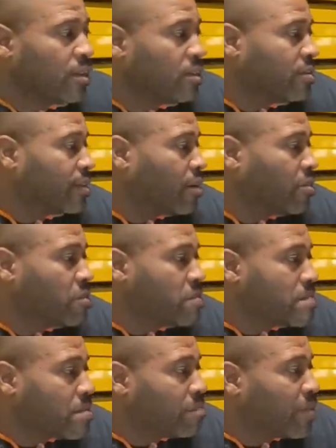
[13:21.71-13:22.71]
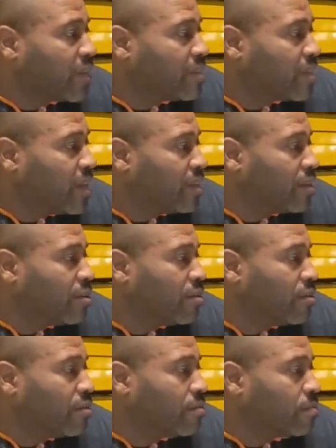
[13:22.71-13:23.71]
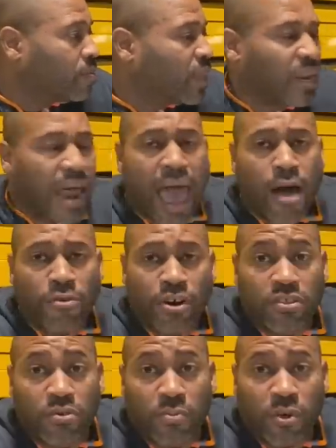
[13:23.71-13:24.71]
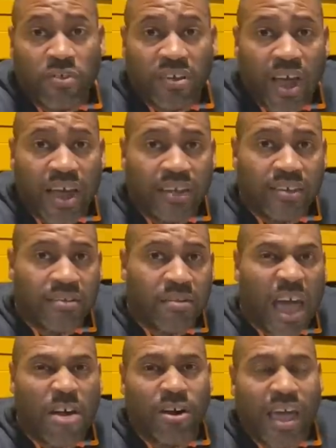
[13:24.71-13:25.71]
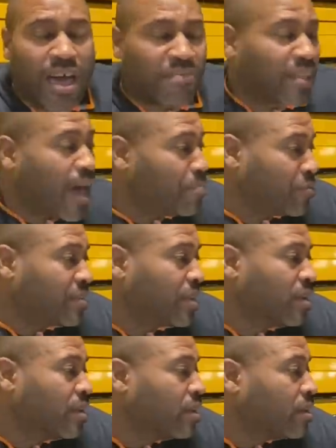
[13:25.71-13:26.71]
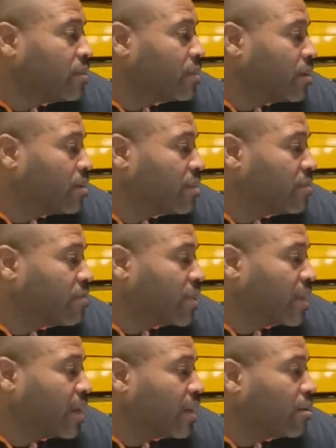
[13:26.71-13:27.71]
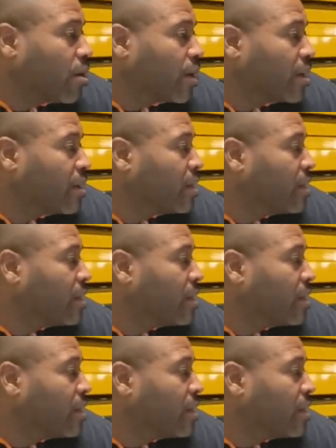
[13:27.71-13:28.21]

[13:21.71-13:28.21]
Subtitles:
So might take you an hour to do both sides, hour and a half tops. So it's really not hard.